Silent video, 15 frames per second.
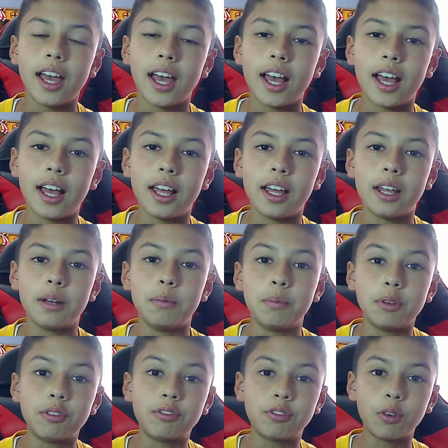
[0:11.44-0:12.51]
And
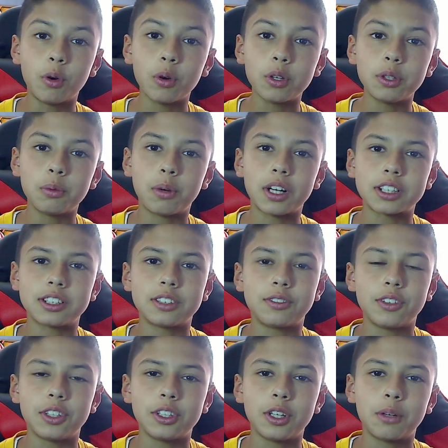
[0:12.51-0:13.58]
before you watch this
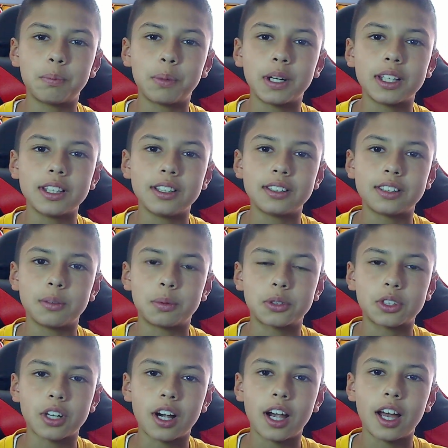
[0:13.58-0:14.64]
video, please
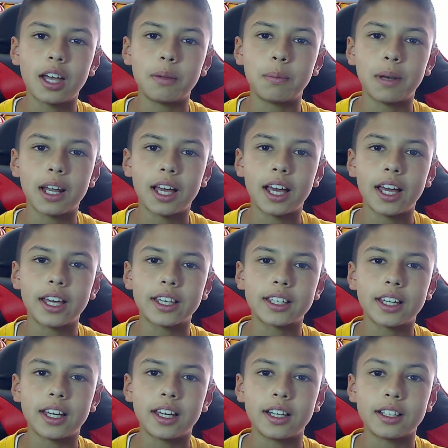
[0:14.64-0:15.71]
subscribe, like,
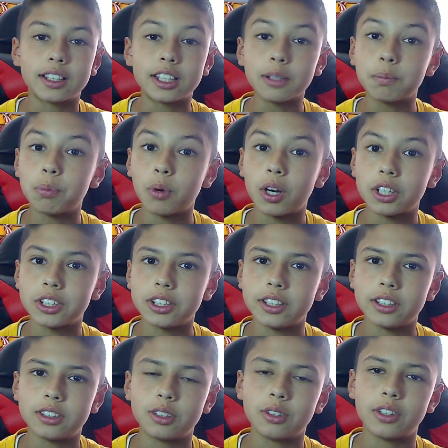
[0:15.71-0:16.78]
and keep watching
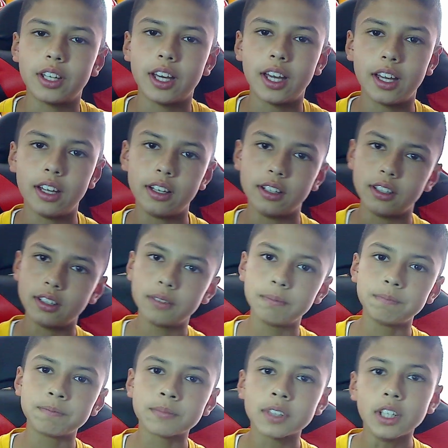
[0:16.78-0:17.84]
until the end.
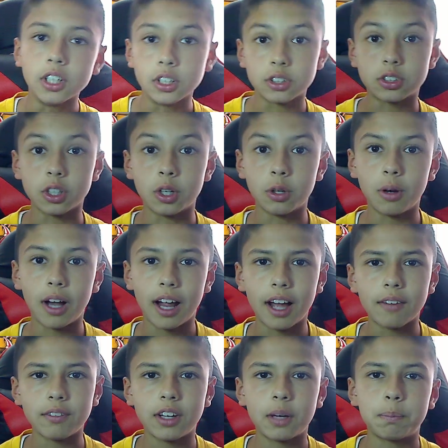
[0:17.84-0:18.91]
So I
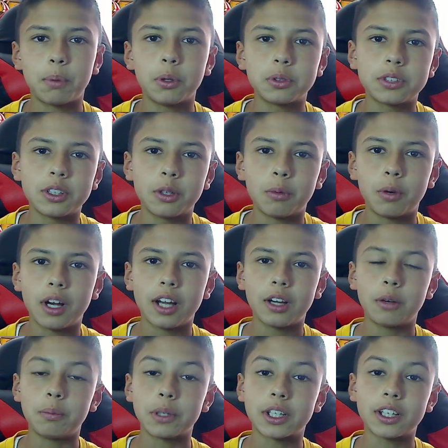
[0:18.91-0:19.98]
have not posted in a
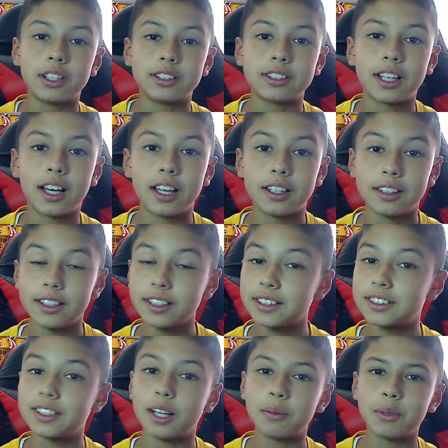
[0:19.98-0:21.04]
while because this
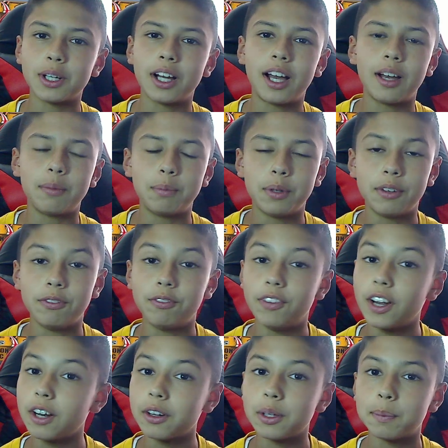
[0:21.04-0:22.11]
summer I've been
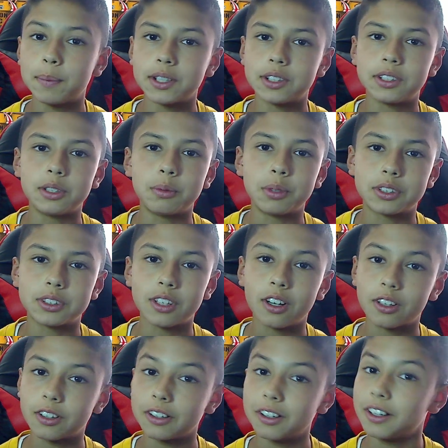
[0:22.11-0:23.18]
very busy with
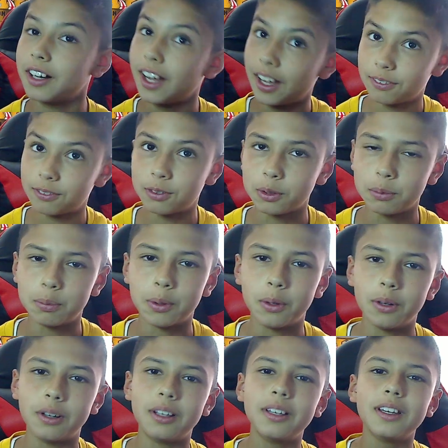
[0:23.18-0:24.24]
soccer and
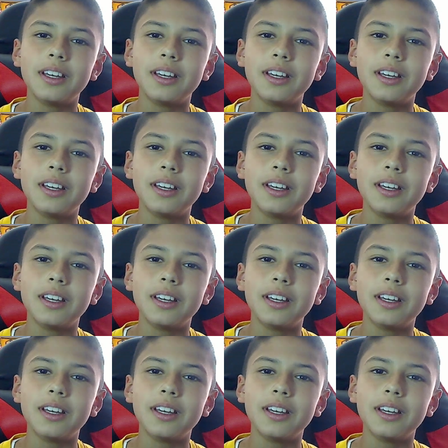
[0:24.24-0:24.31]
football.